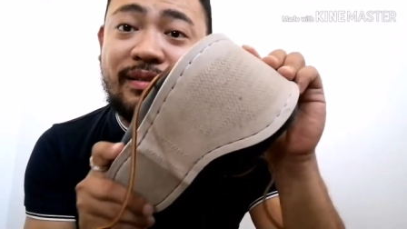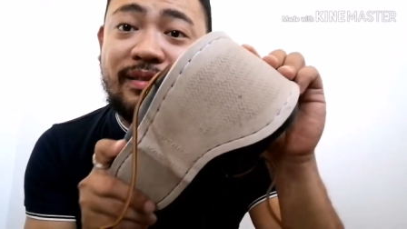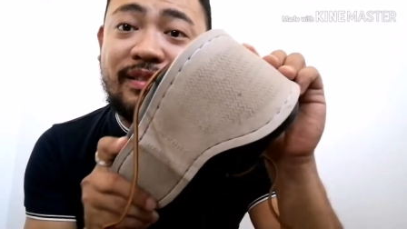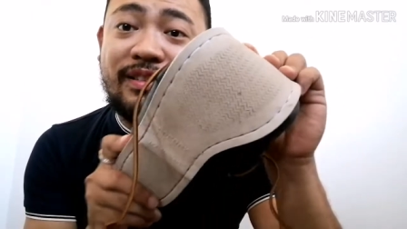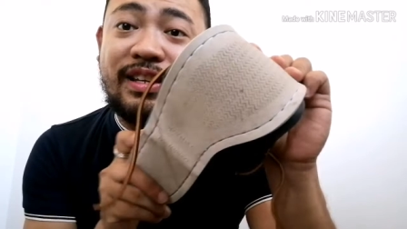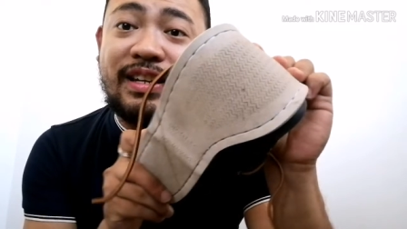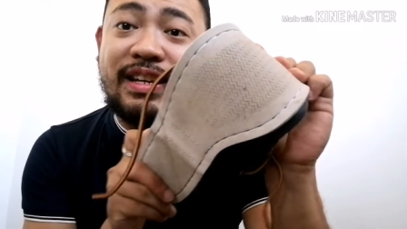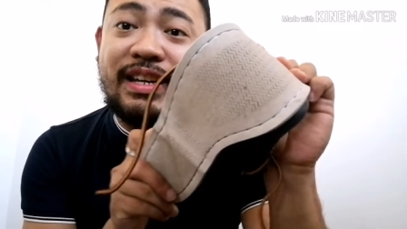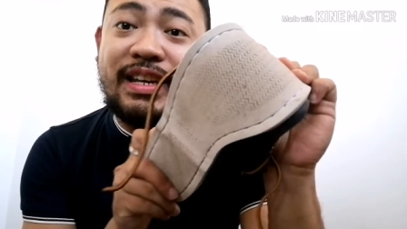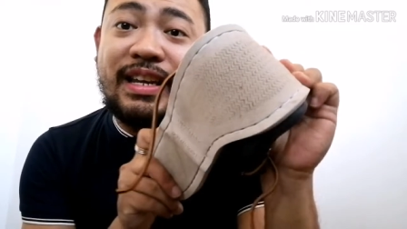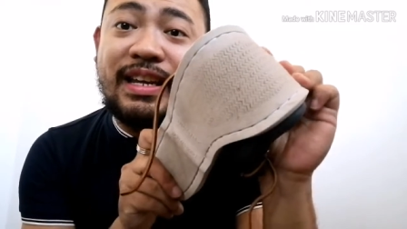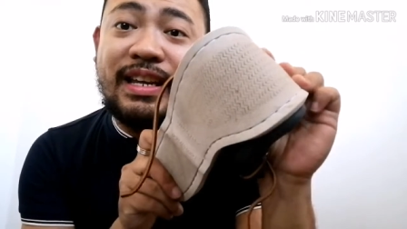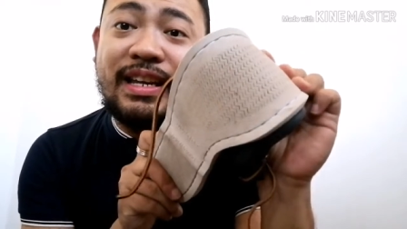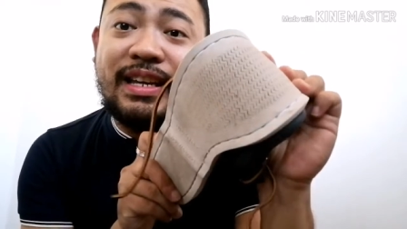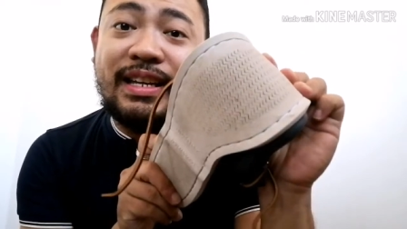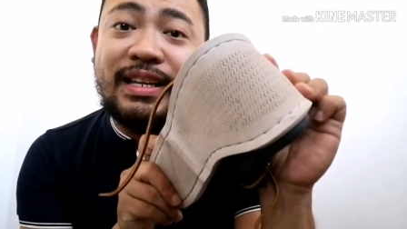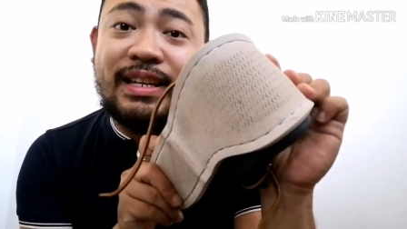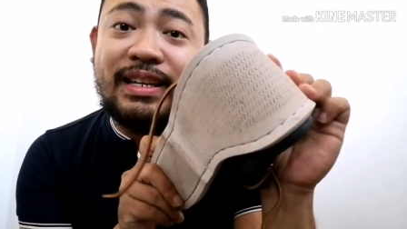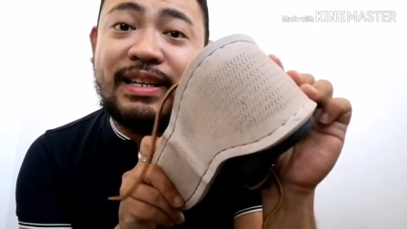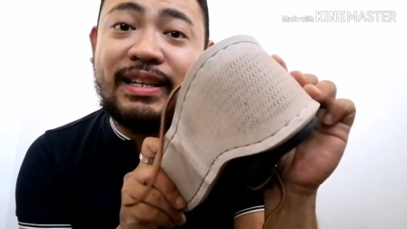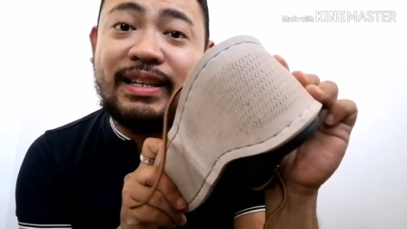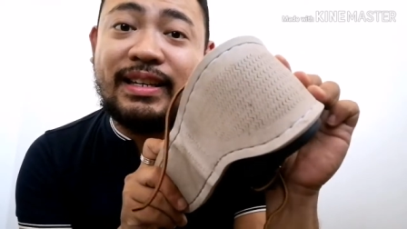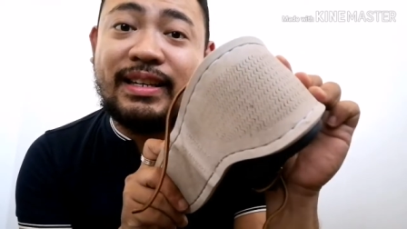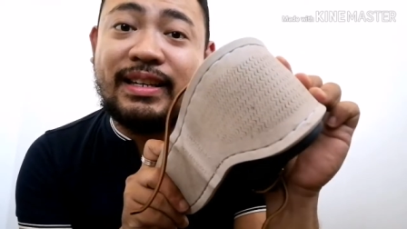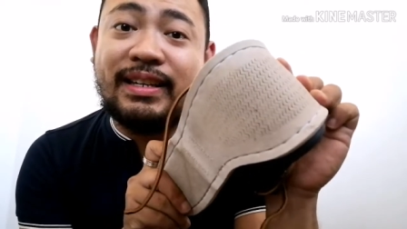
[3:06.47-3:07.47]

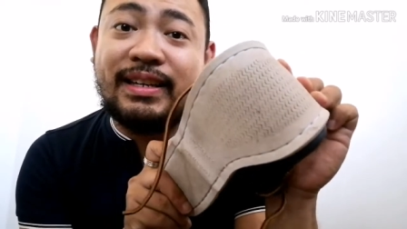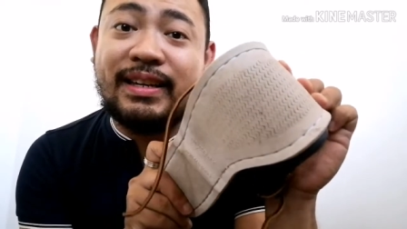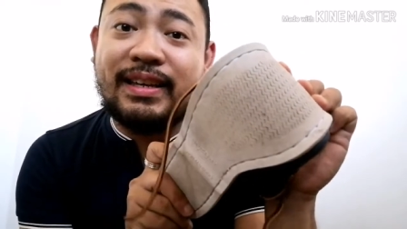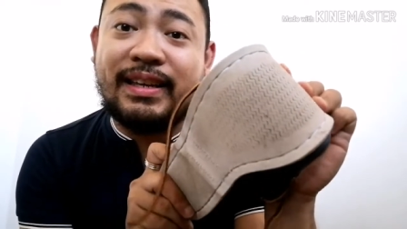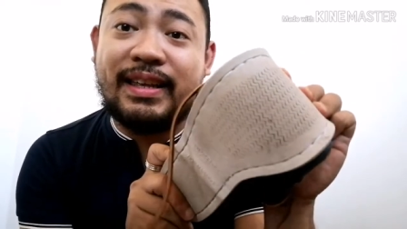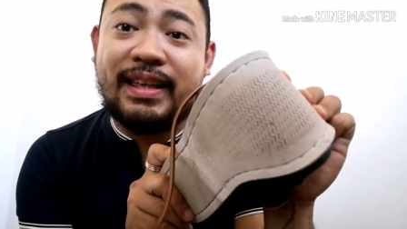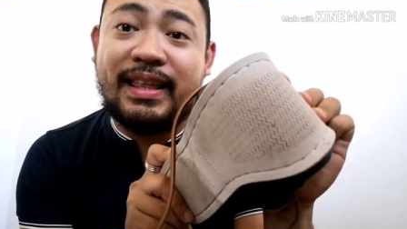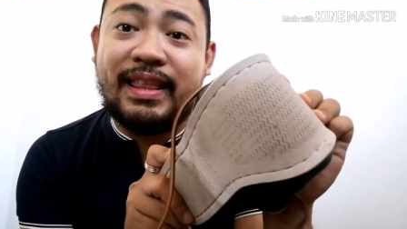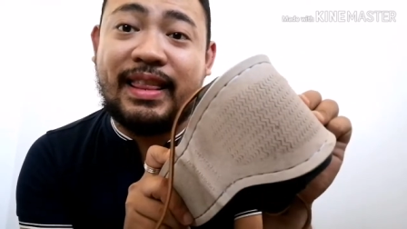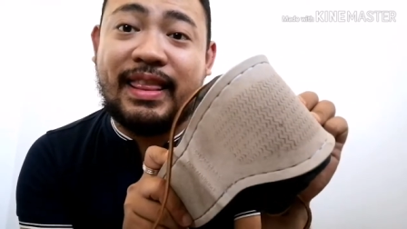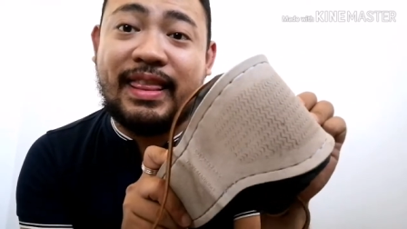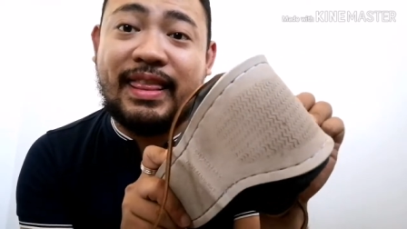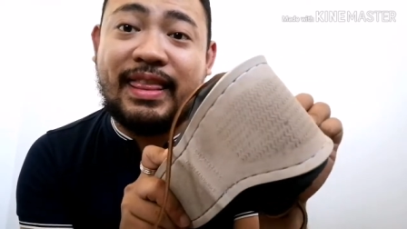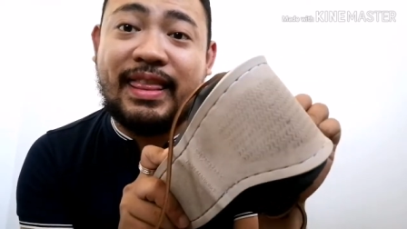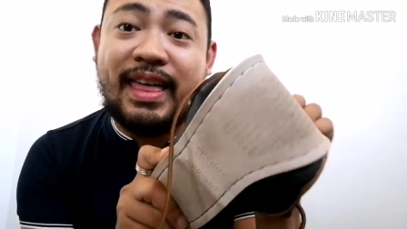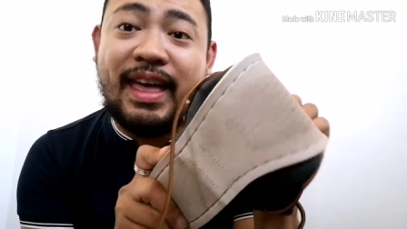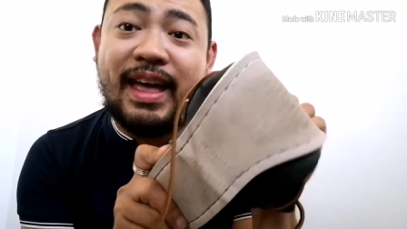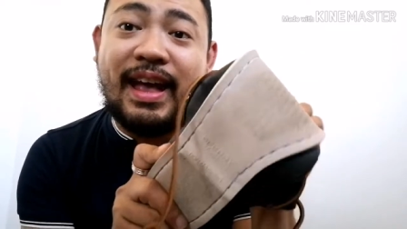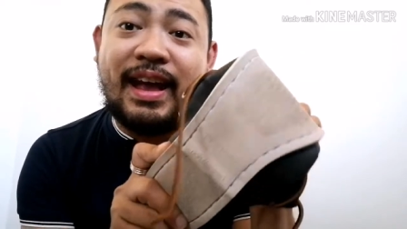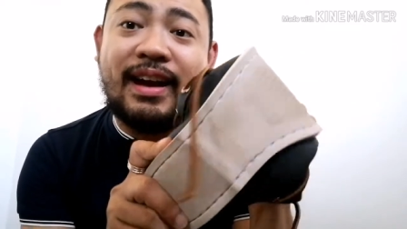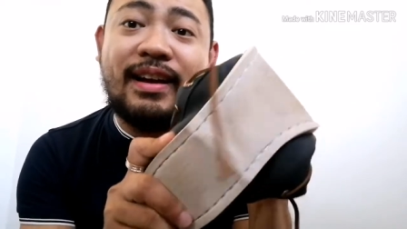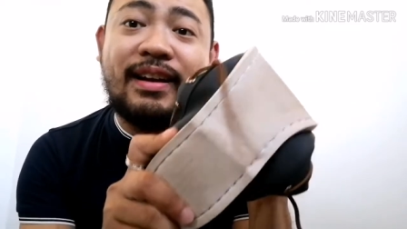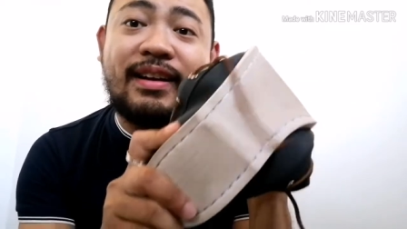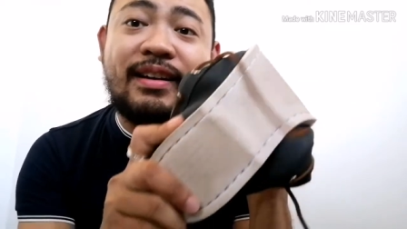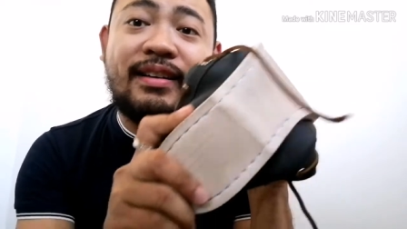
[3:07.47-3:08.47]
Chiding!
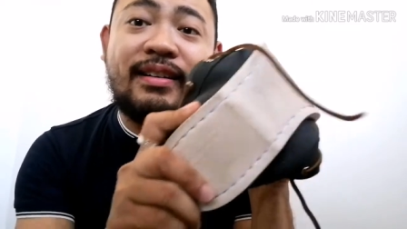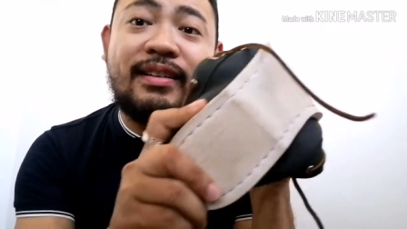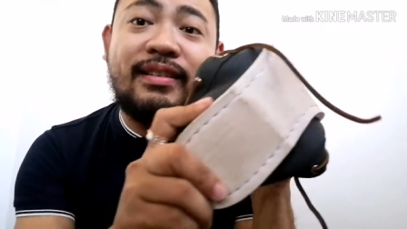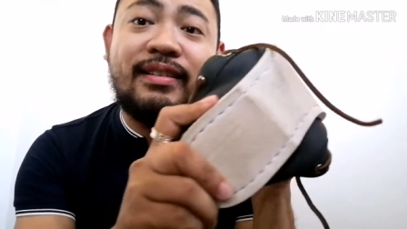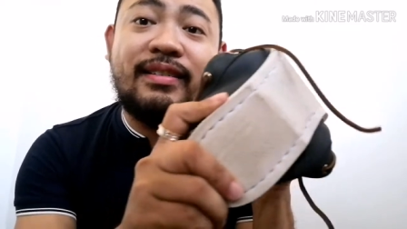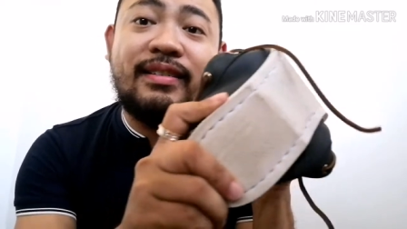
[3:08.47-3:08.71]
There.